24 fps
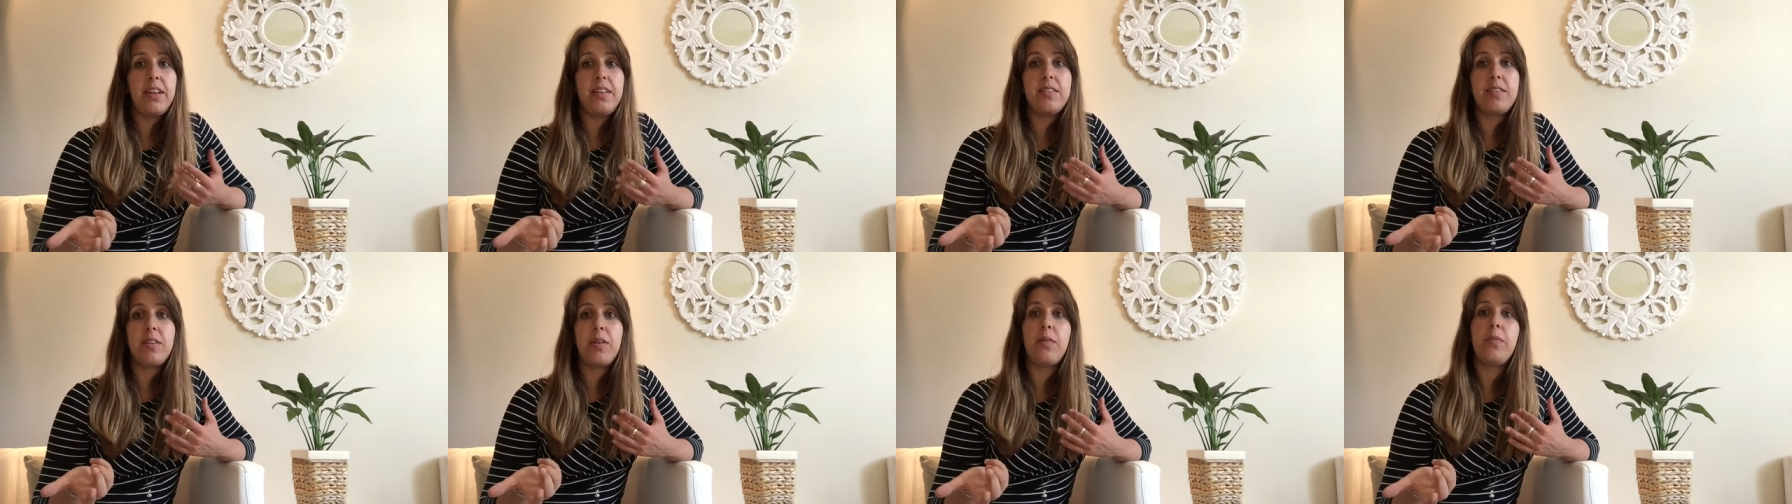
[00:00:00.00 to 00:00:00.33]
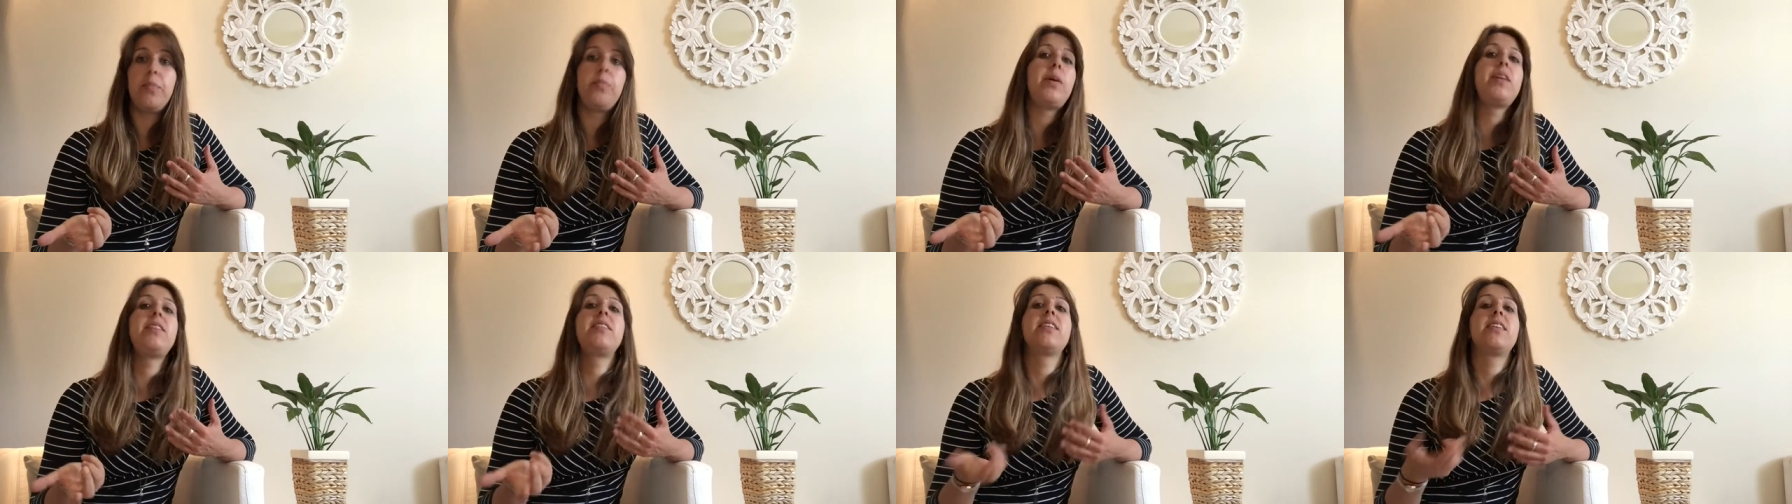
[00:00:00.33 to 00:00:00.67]
So
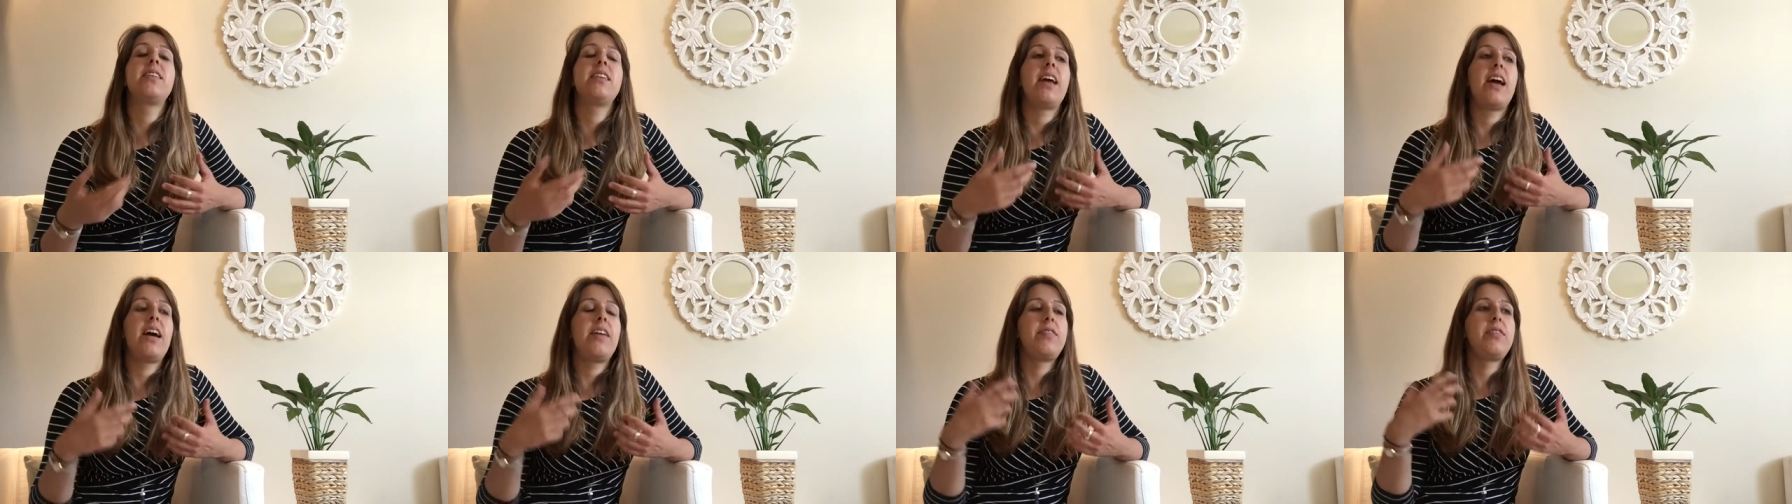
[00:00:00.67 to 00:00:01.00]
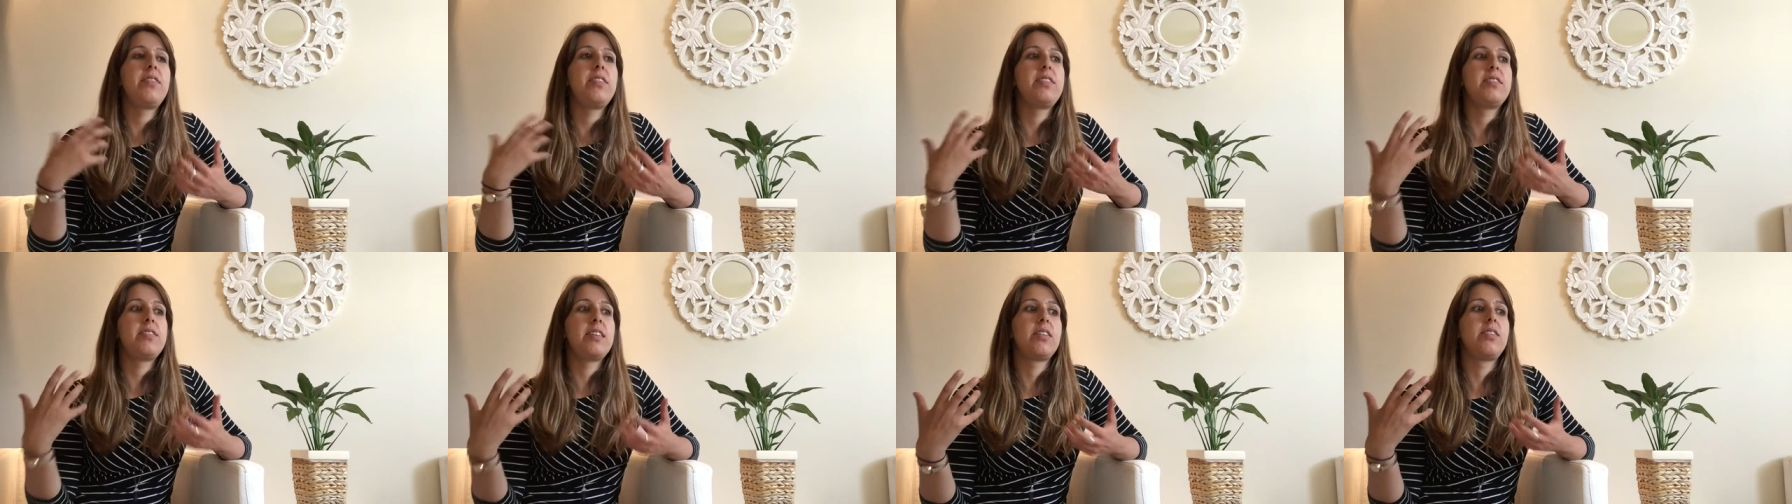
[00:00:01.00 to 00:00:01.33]
basically
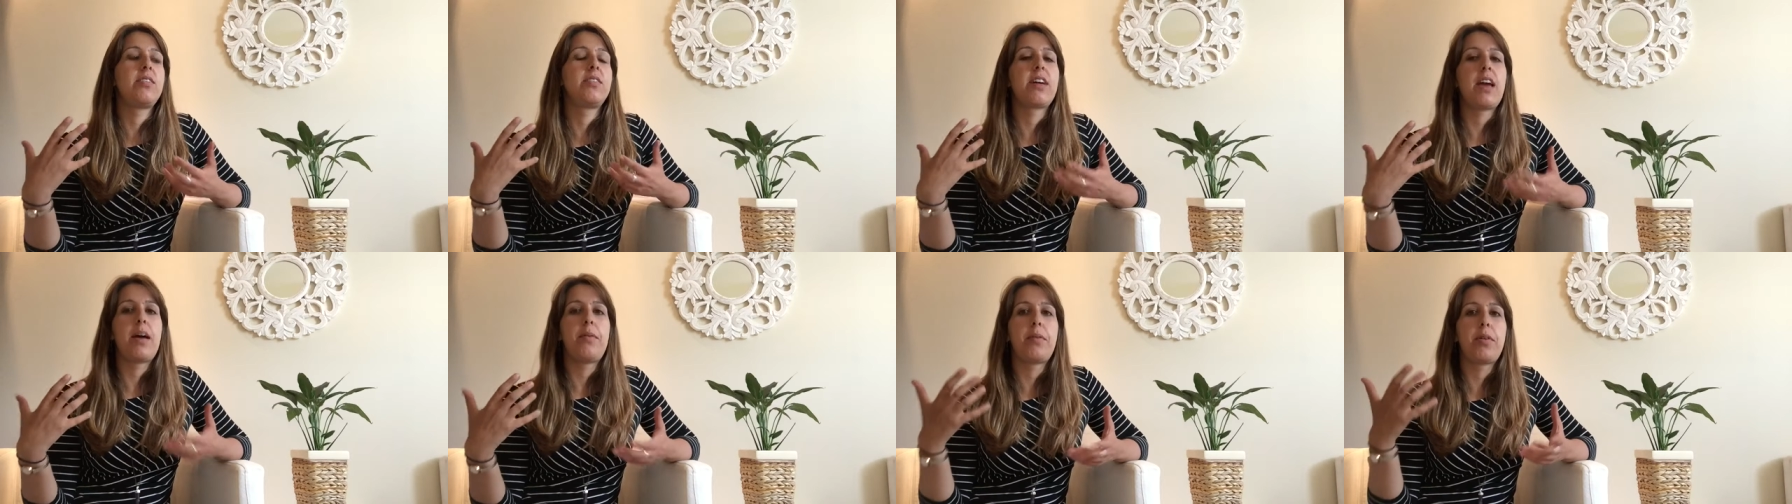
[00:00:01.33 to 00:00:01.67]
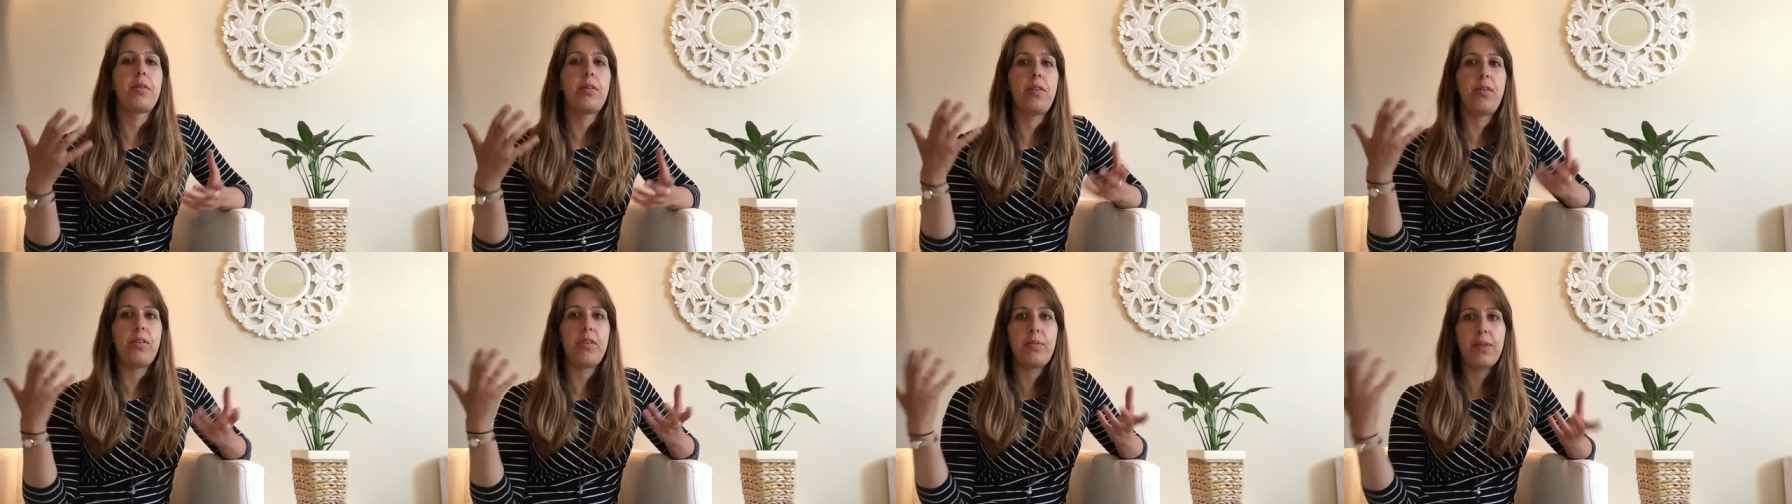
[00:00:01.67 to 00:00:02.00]
every single
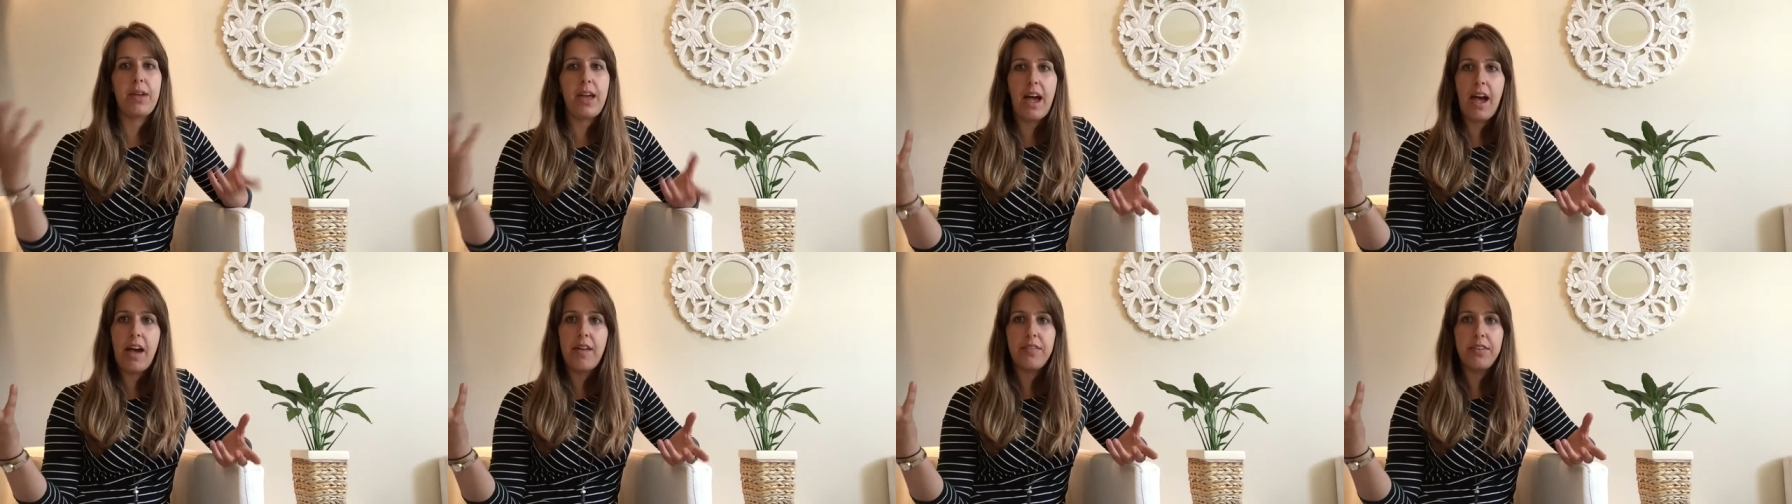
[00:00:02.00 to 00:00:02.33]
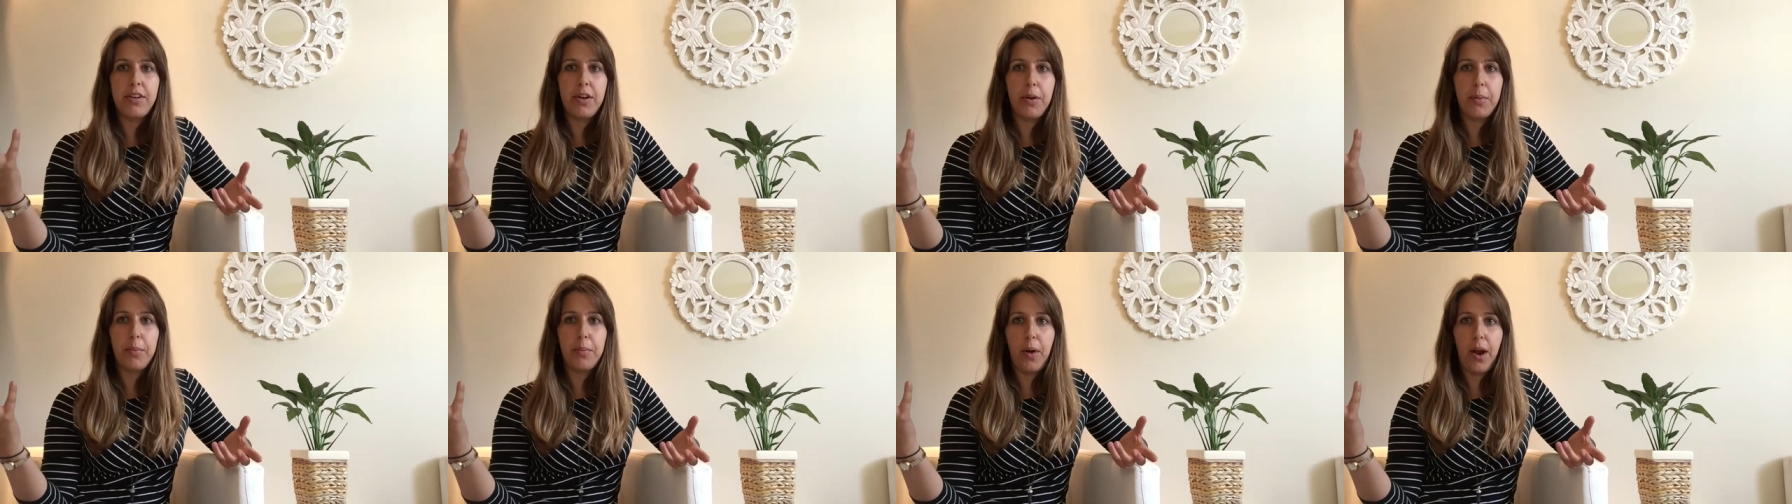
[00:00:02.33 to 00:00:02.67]
chemical that we have in
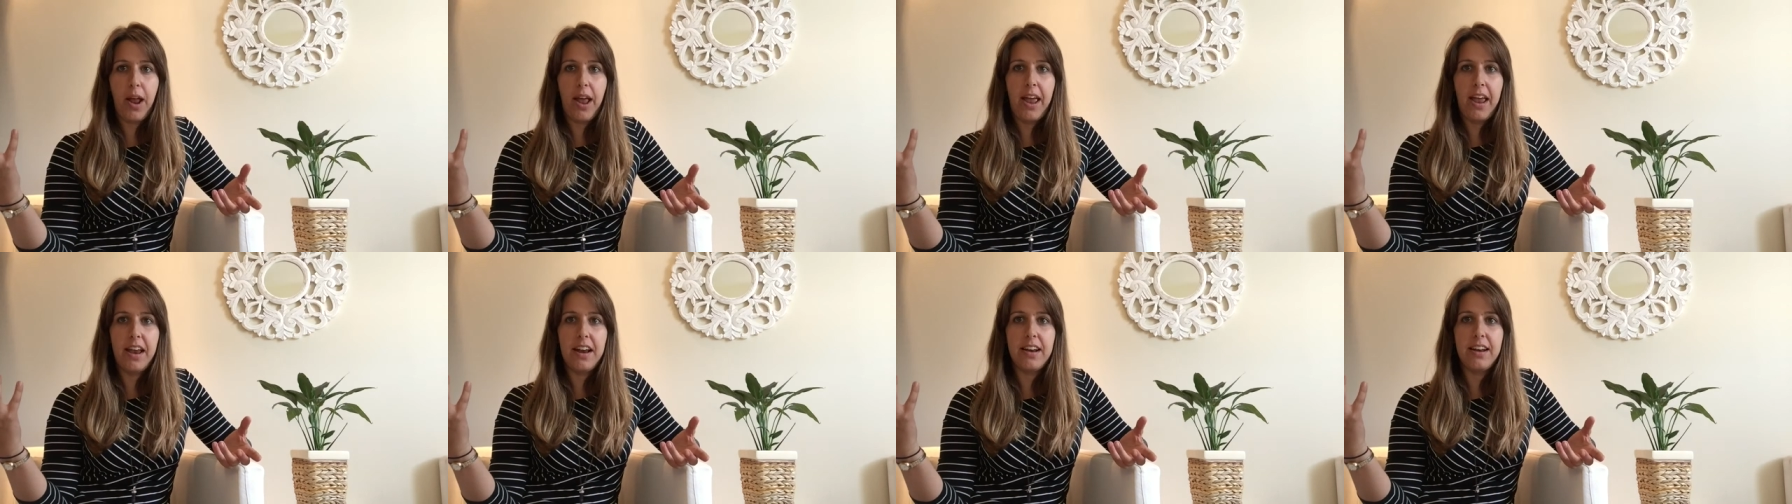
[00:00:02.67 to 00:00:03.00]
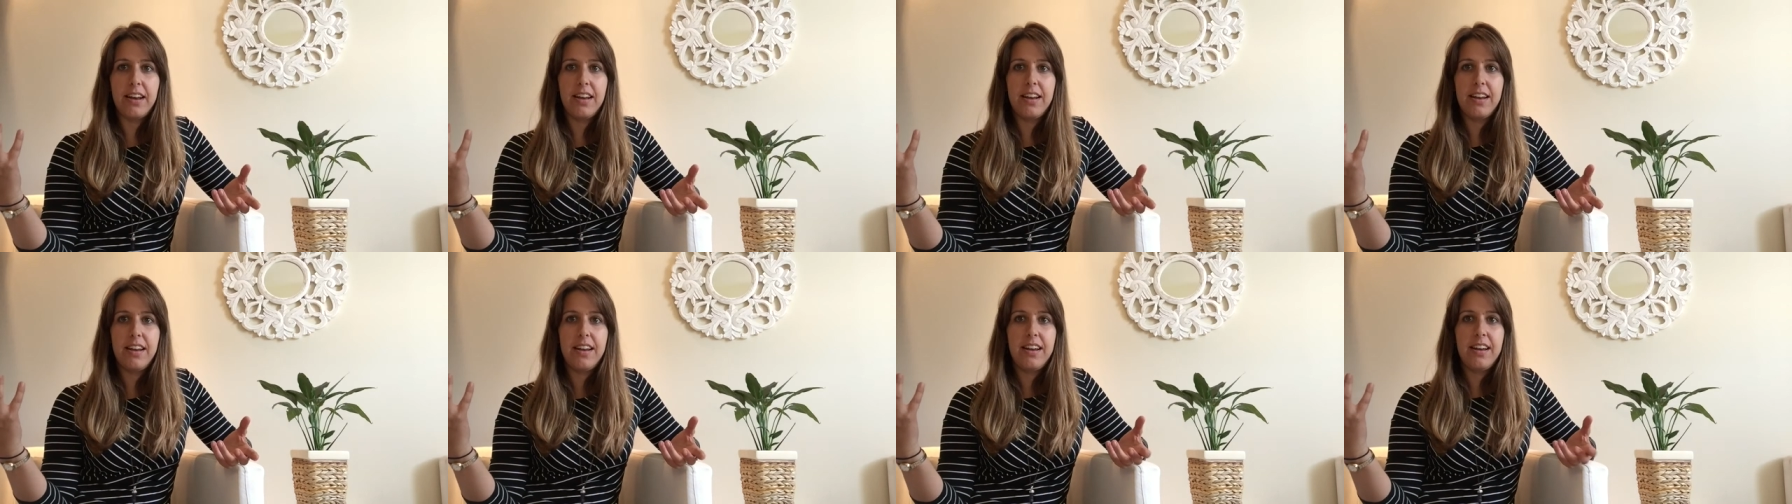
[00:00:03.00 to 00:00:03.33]
our brain